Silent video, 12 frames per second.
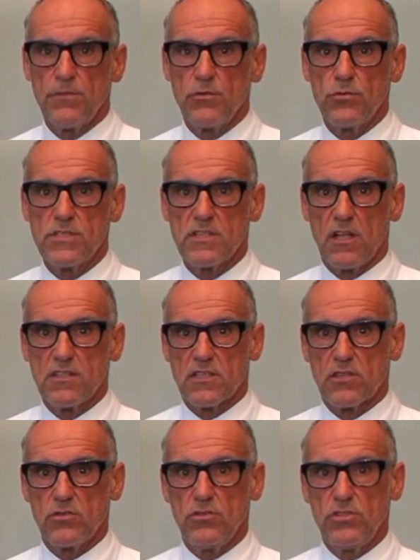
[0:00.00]
The
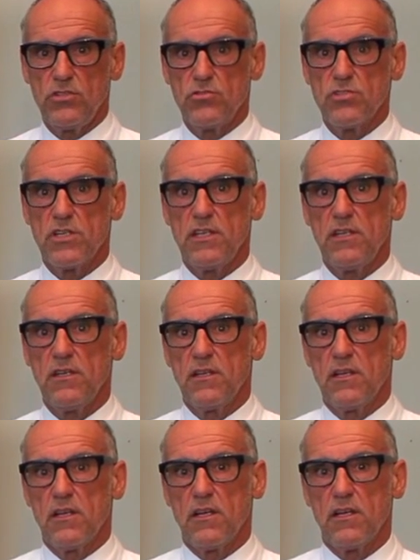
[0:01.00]
results are good. Usually
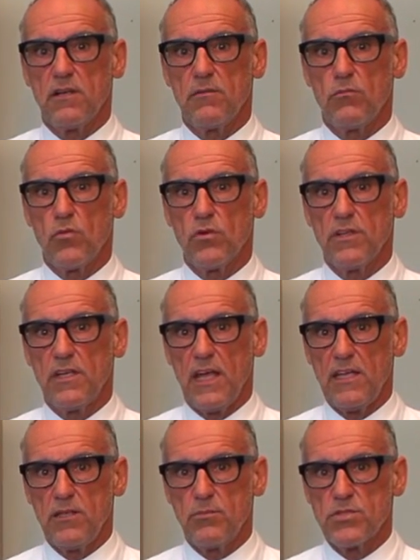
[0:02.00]
more than
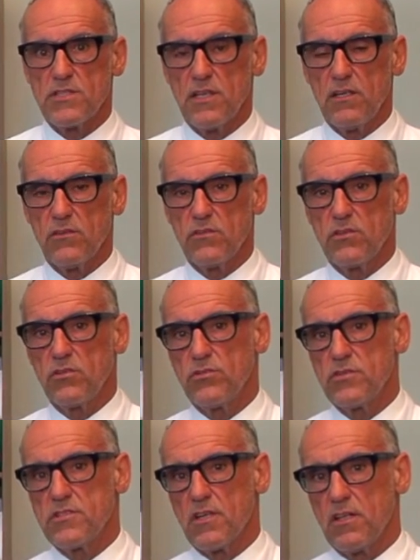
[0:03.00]
80% of the
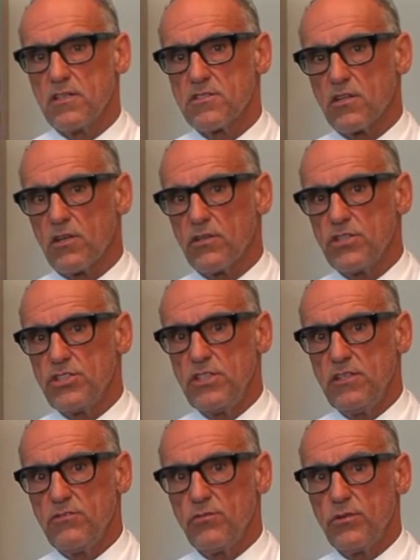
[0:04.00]
good results are
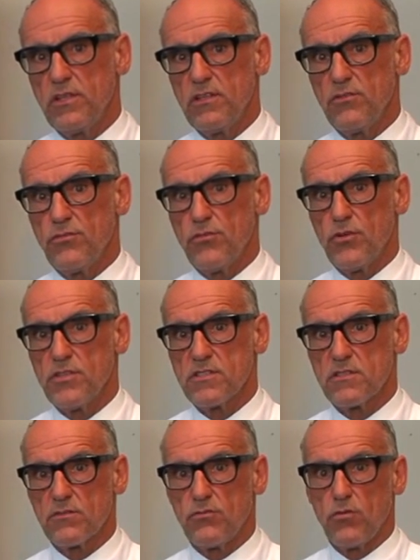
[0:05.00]
achieved within the
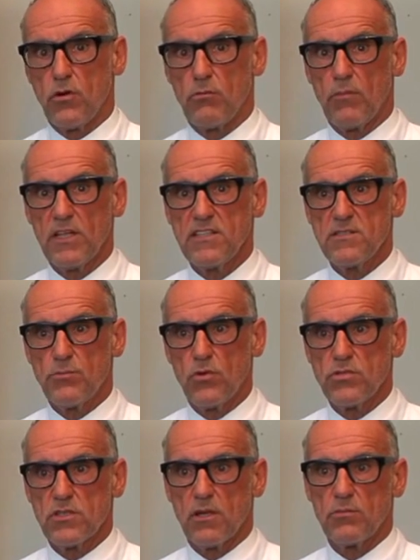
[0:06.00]
first 4 months
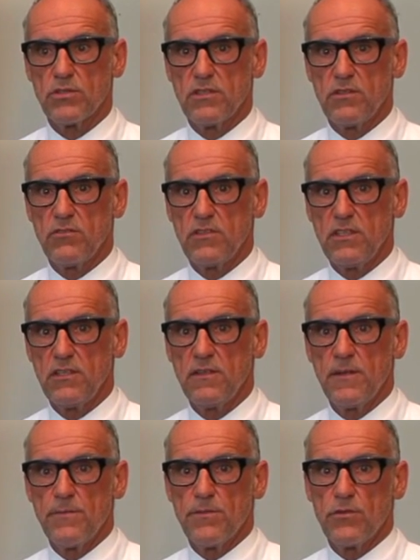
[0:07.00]
postoperatively.